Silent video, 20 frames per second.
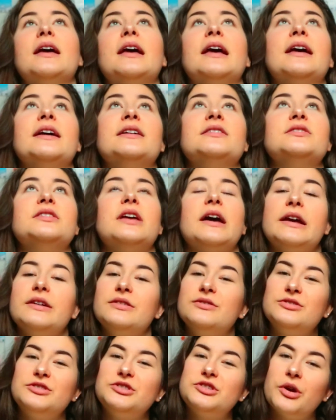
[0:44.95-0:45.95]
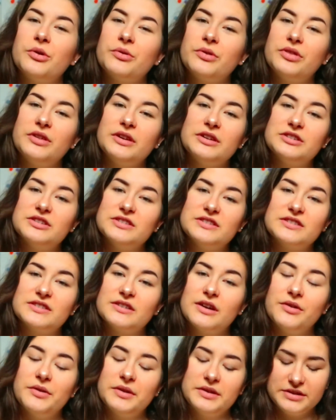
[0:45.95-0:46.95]
And I don't think she's
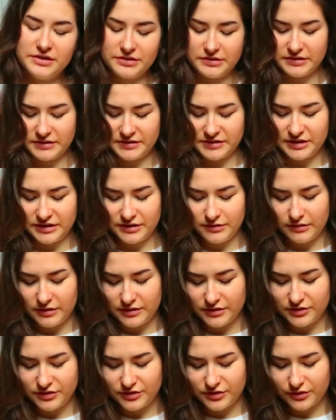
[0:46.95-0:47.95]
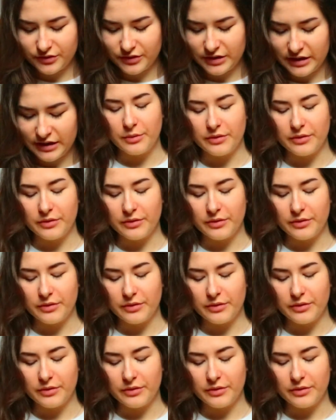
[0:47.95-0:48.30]
going to continue this story.